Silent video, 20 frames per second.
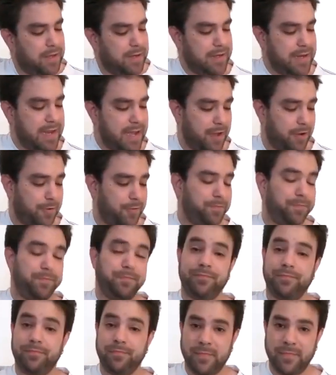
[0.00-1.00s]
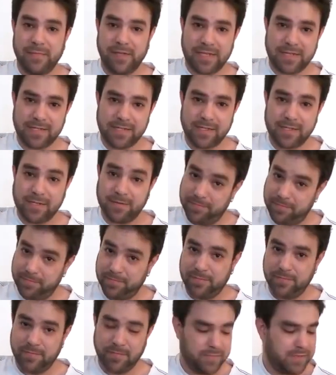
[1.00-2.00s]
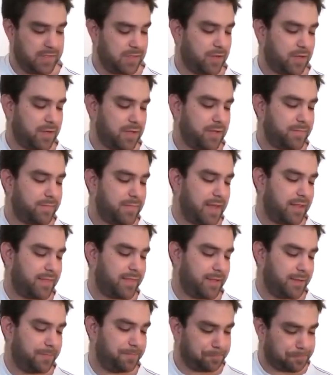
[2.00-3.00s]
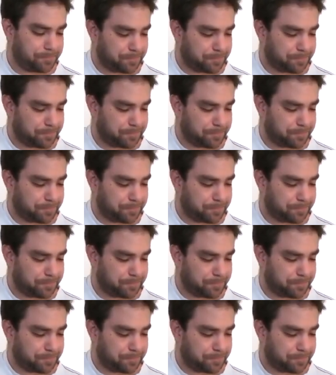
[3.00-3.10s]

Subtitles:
Now, let's start the method.